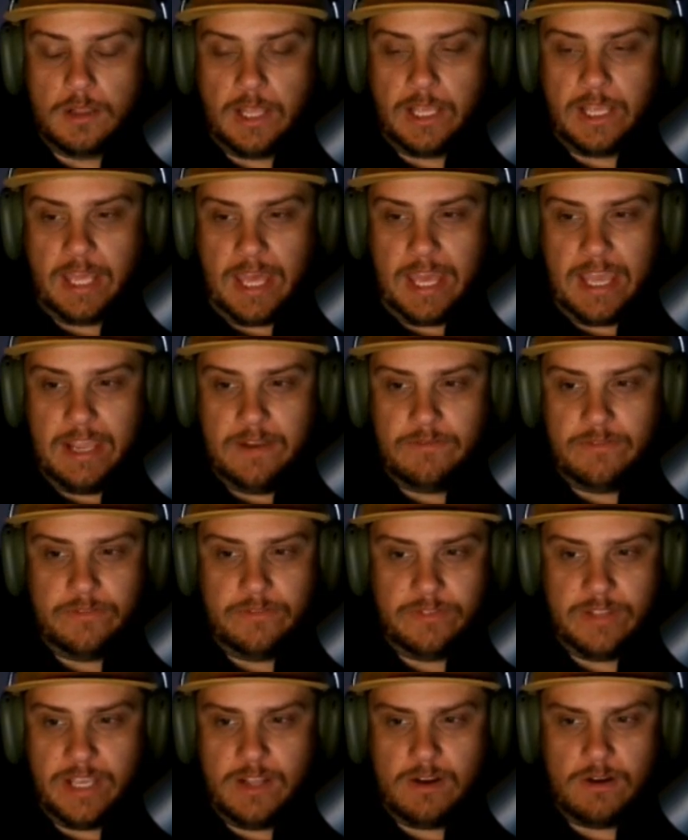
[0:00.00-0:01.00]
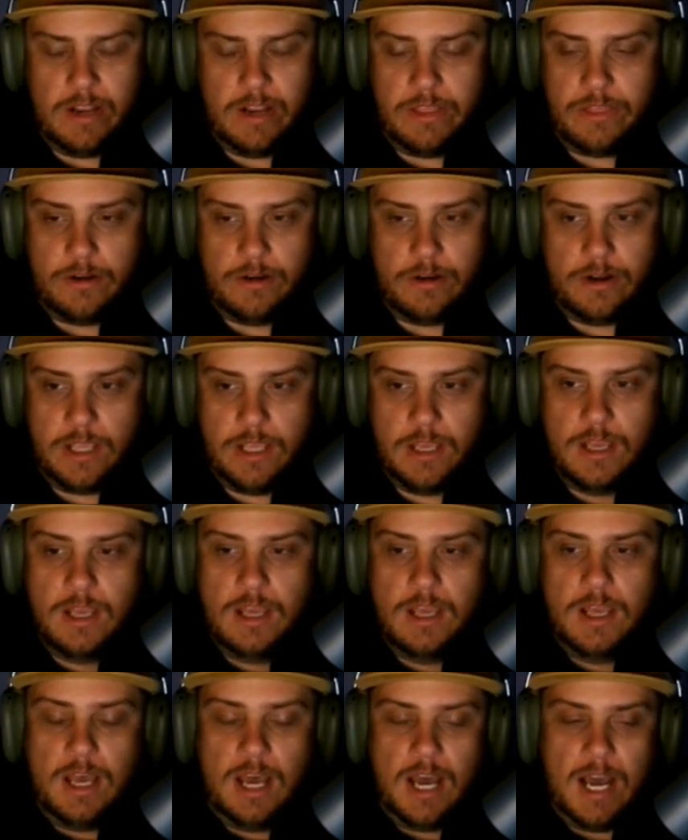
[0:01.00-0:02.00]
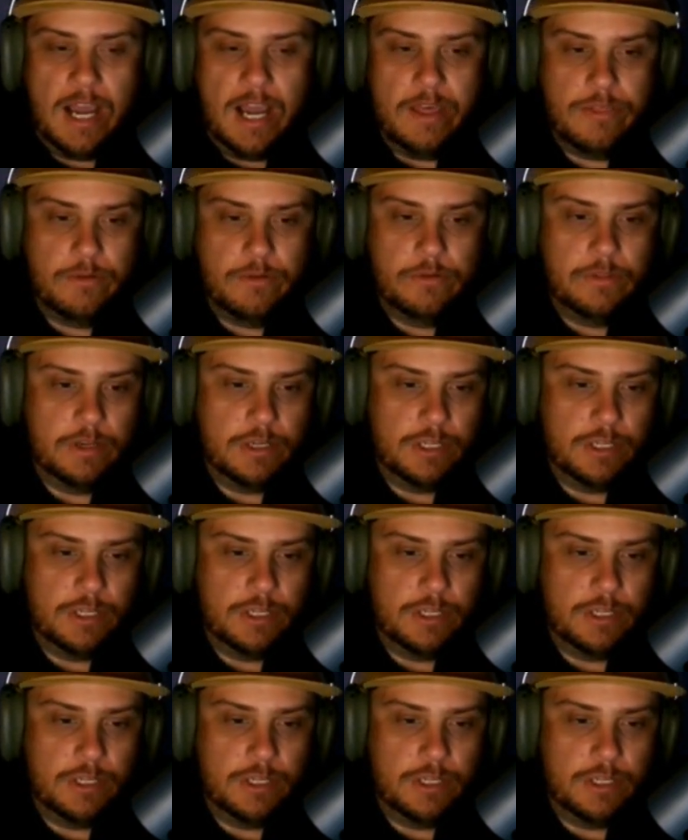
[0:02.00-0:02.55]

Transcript: like eight fifteen or eight thirty. I threw the